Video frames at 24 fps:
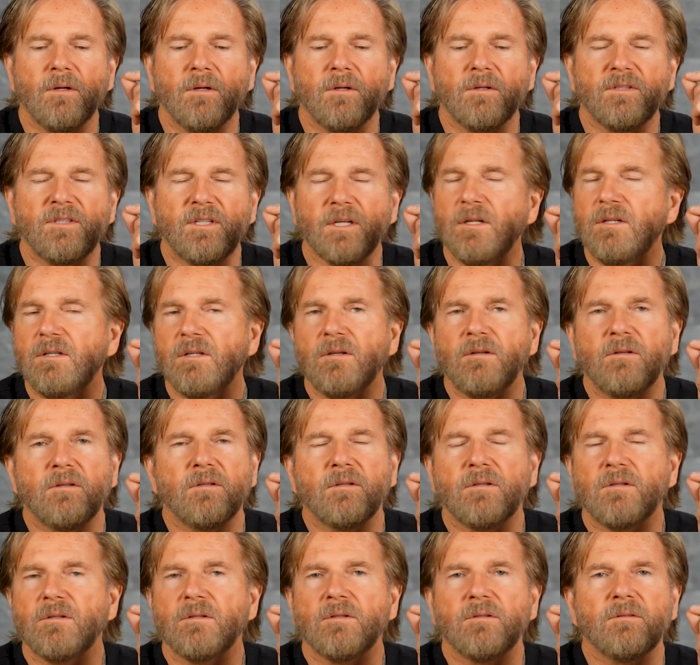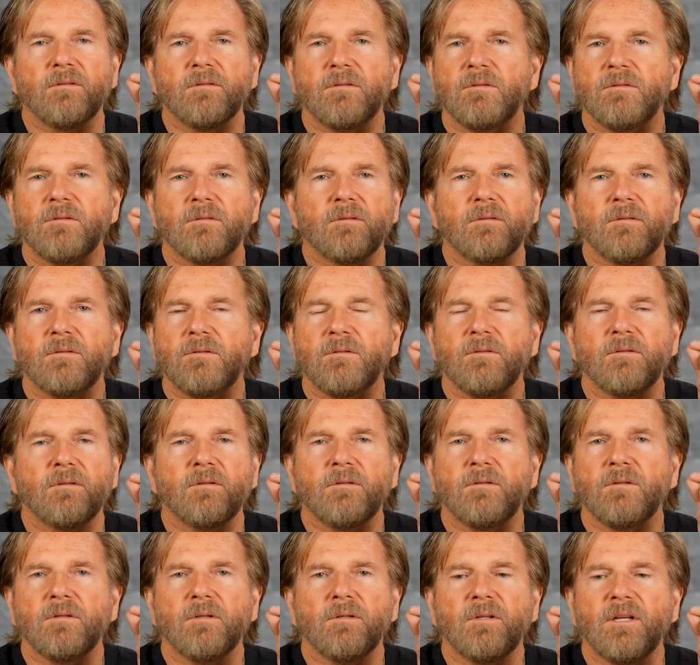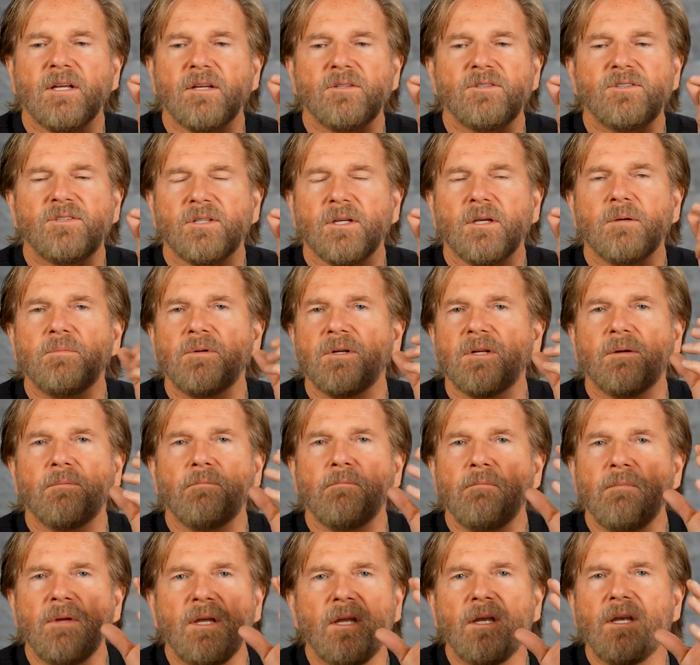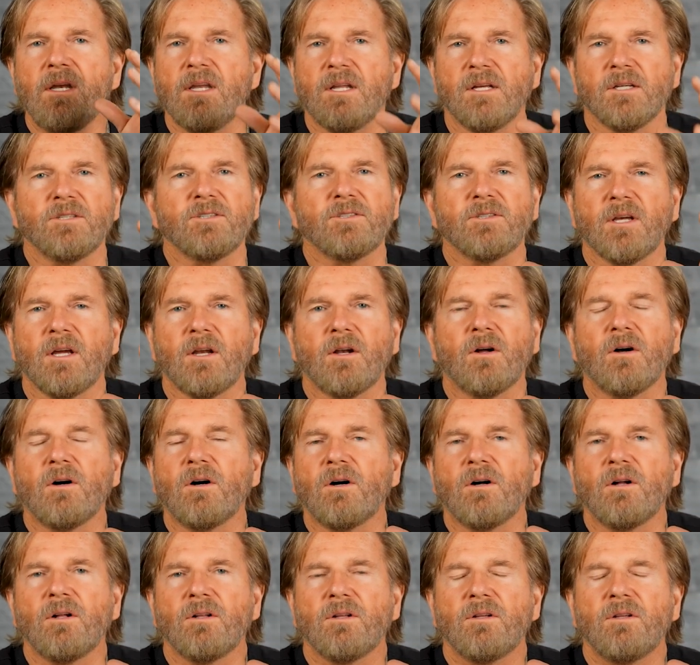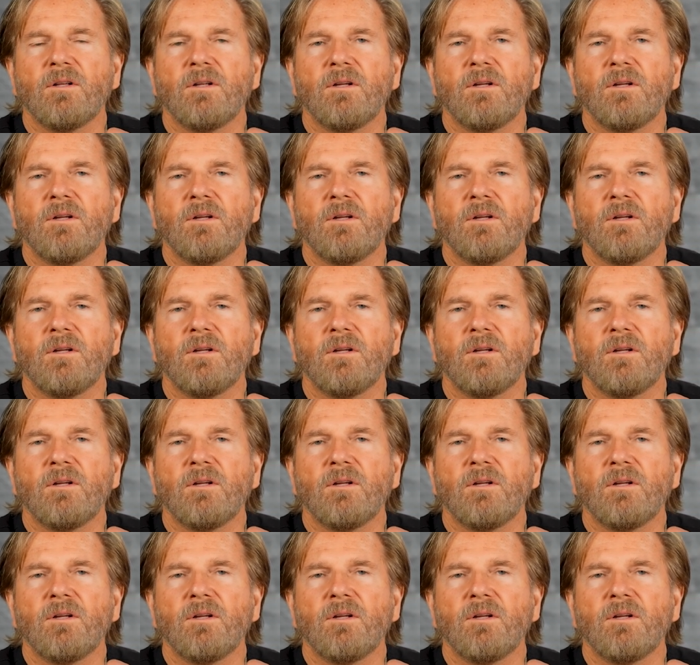didn't exhibit a meanness at all.